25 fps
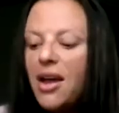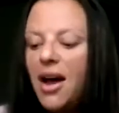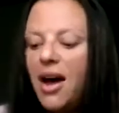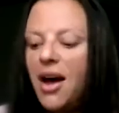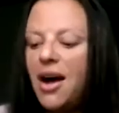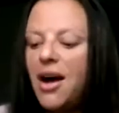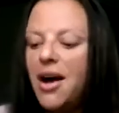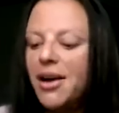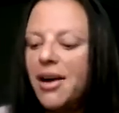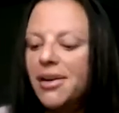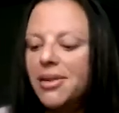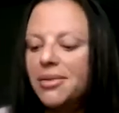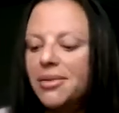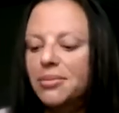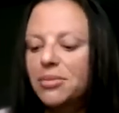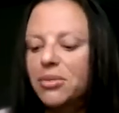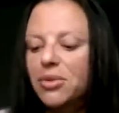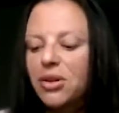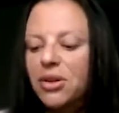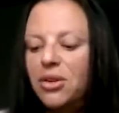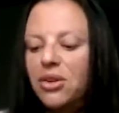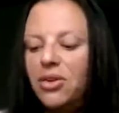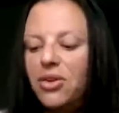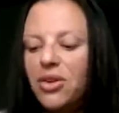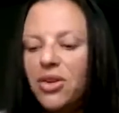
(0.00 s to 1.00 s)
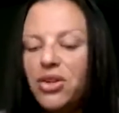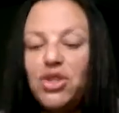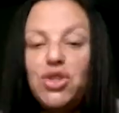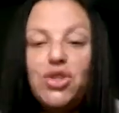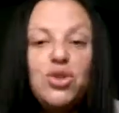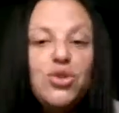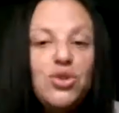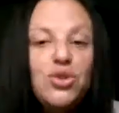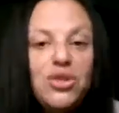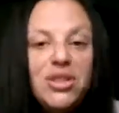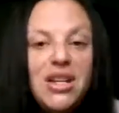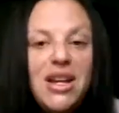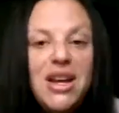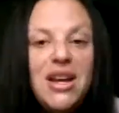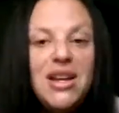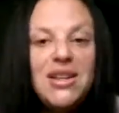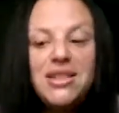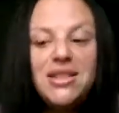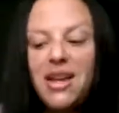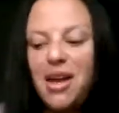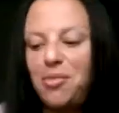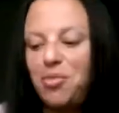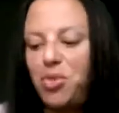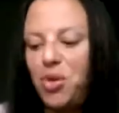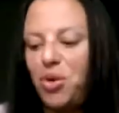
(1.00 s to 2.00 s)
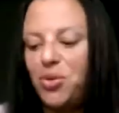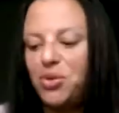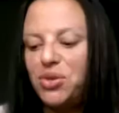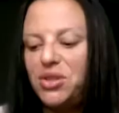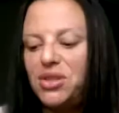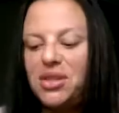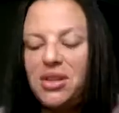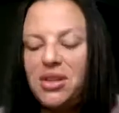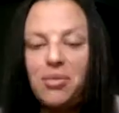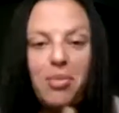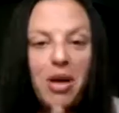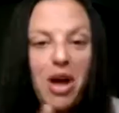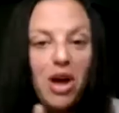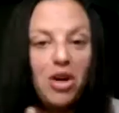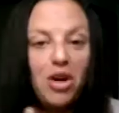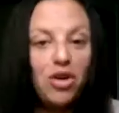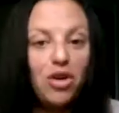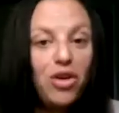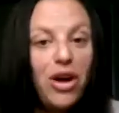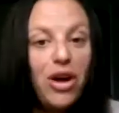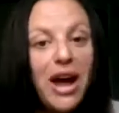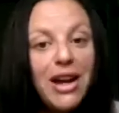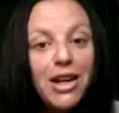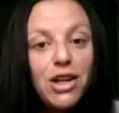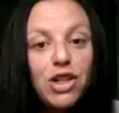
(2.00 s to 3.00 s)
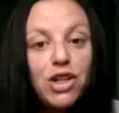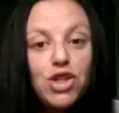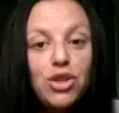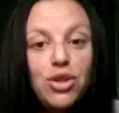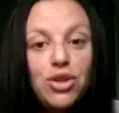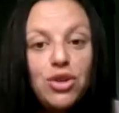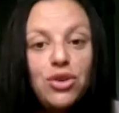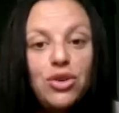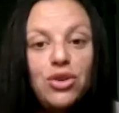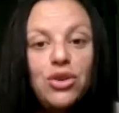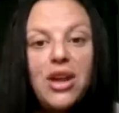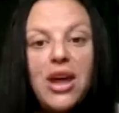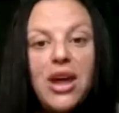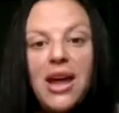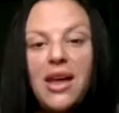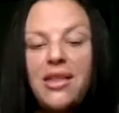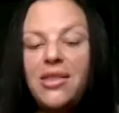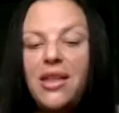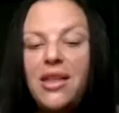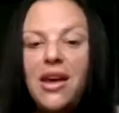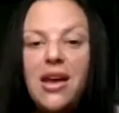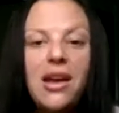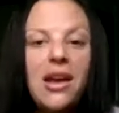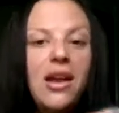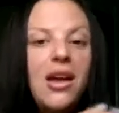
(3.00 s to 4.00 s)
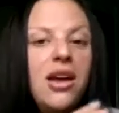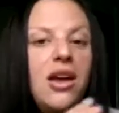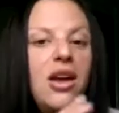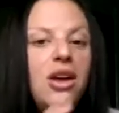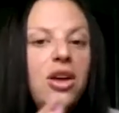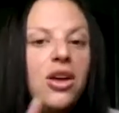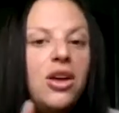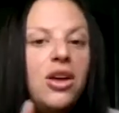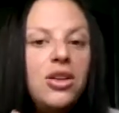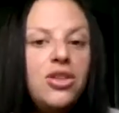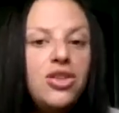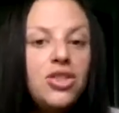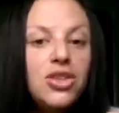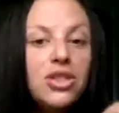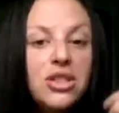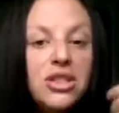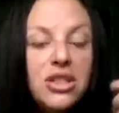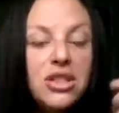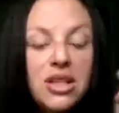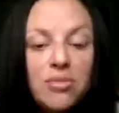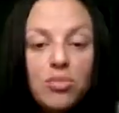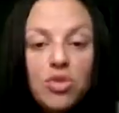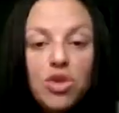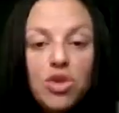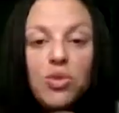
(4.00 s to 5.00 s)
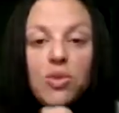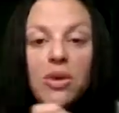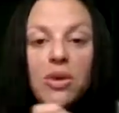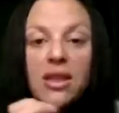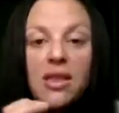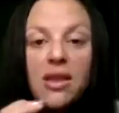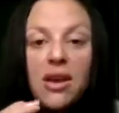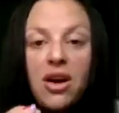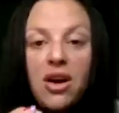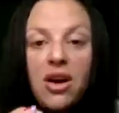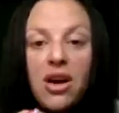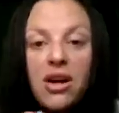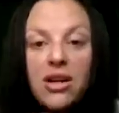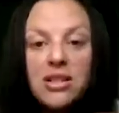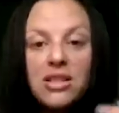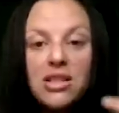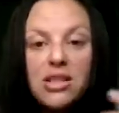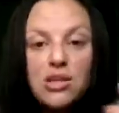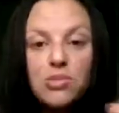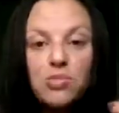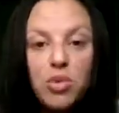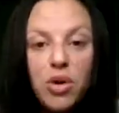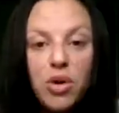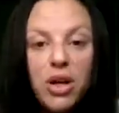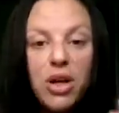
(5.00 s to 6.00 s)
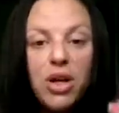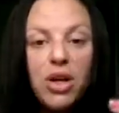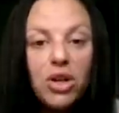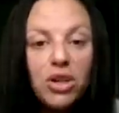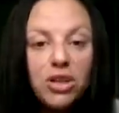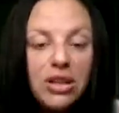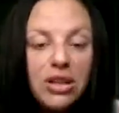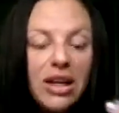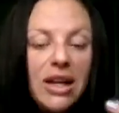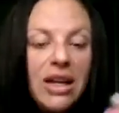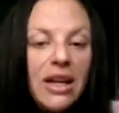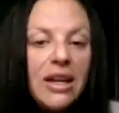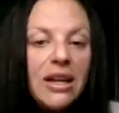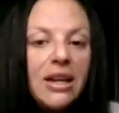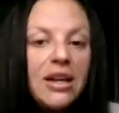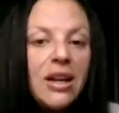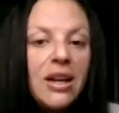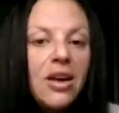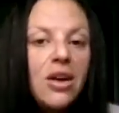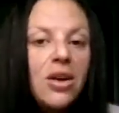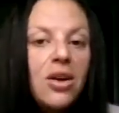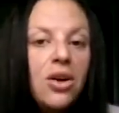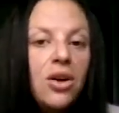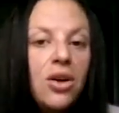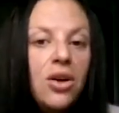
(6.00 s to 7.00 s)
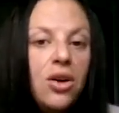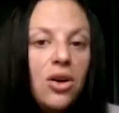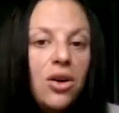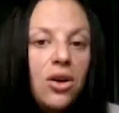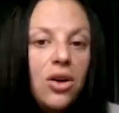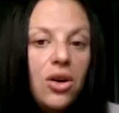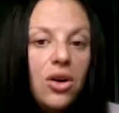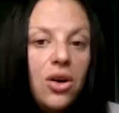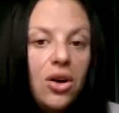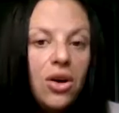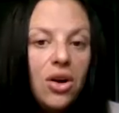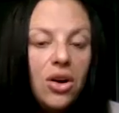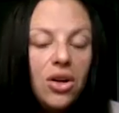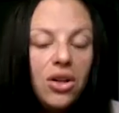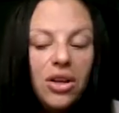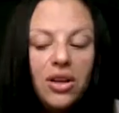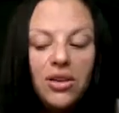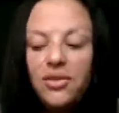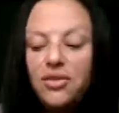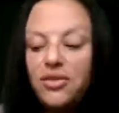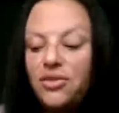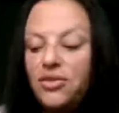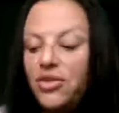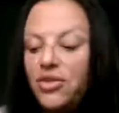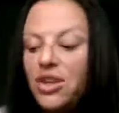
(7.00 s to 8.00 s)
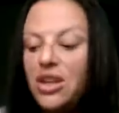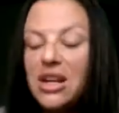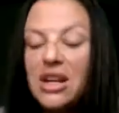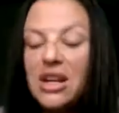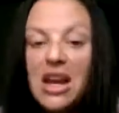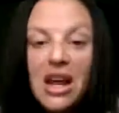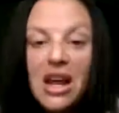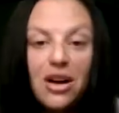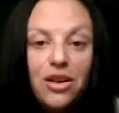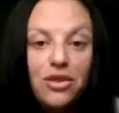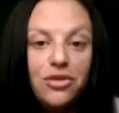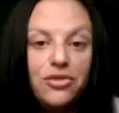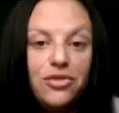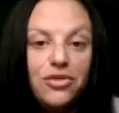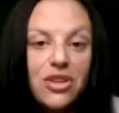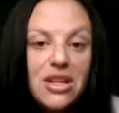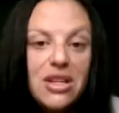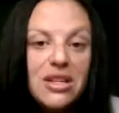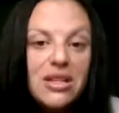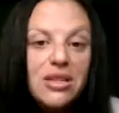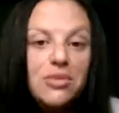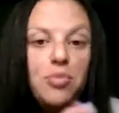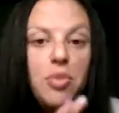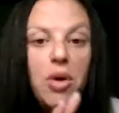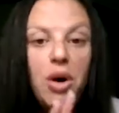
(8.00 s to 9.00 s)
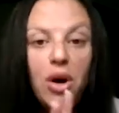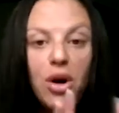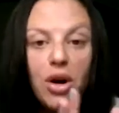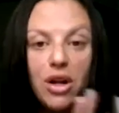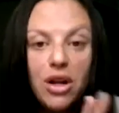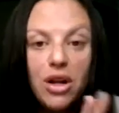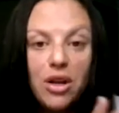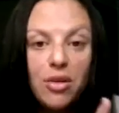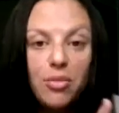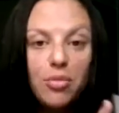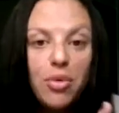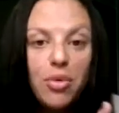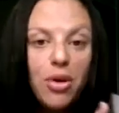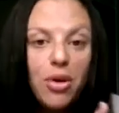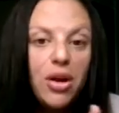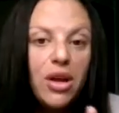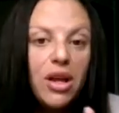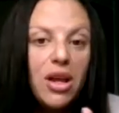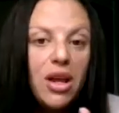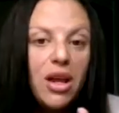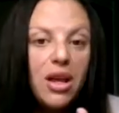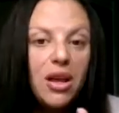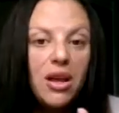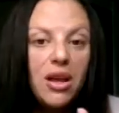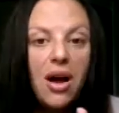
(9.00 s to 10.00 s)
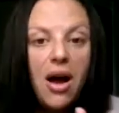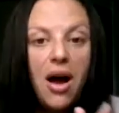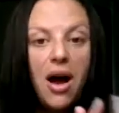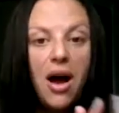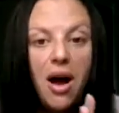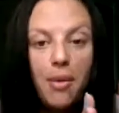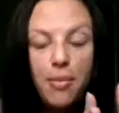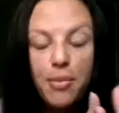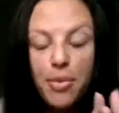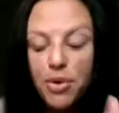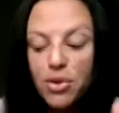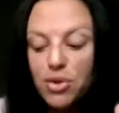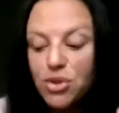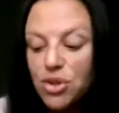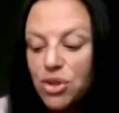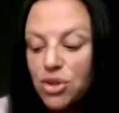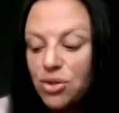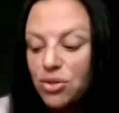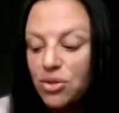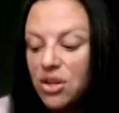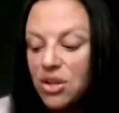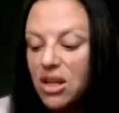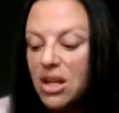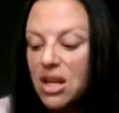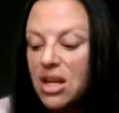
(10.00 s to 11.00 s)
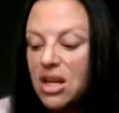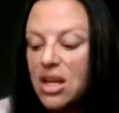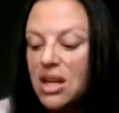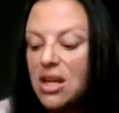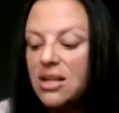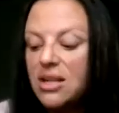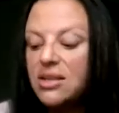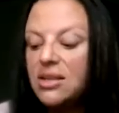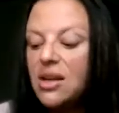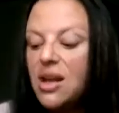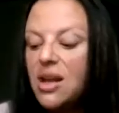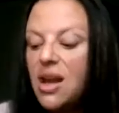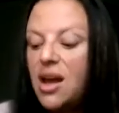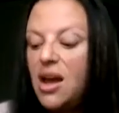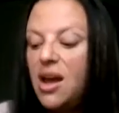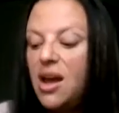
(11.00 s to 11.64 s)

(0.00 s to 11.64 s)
On Tuesdays, I post about gratitude. And then just in between there, I sprinkle in all of the nail fees, party booking, opportunities,